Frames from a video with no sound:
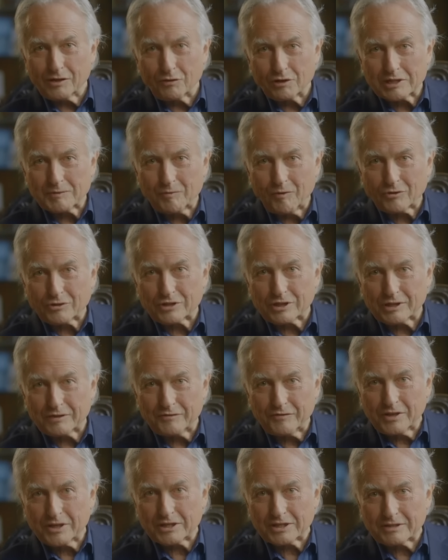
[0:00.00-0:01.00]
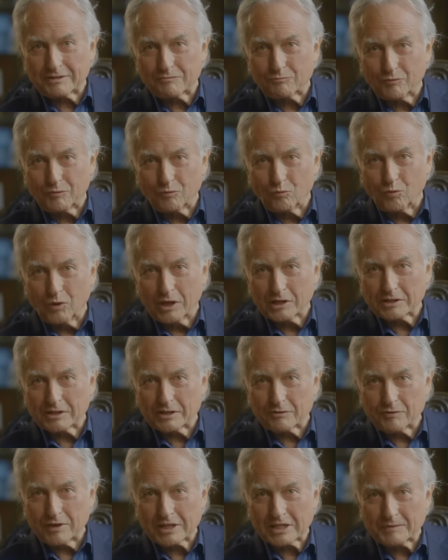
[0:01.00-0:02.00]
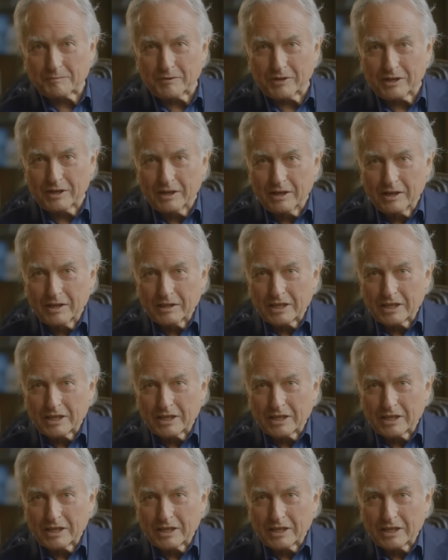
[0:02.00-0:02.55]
corresponds to the first word of the recipe.